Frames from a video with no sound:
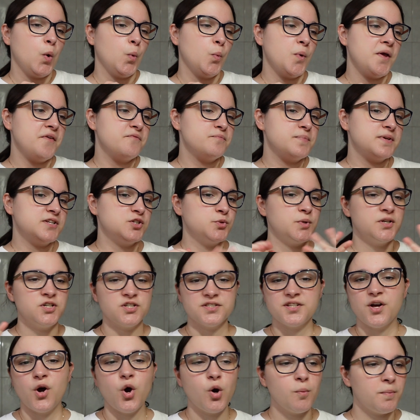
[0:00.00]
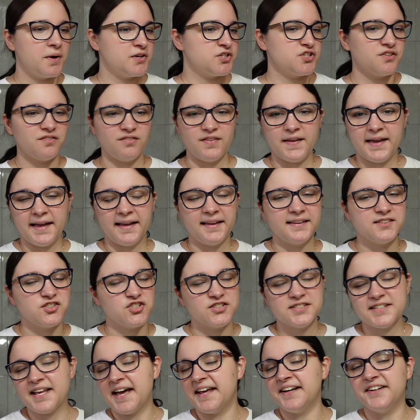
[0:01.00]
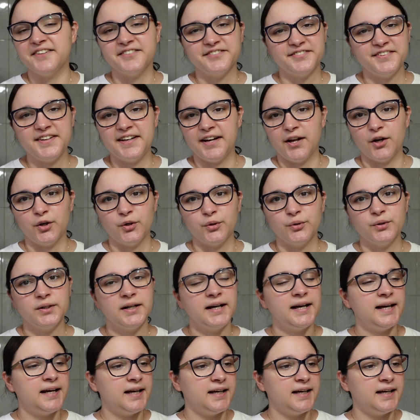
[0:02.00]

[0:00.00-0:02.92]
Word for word: We've been doing just a whole bunch of things, just kind of, you know,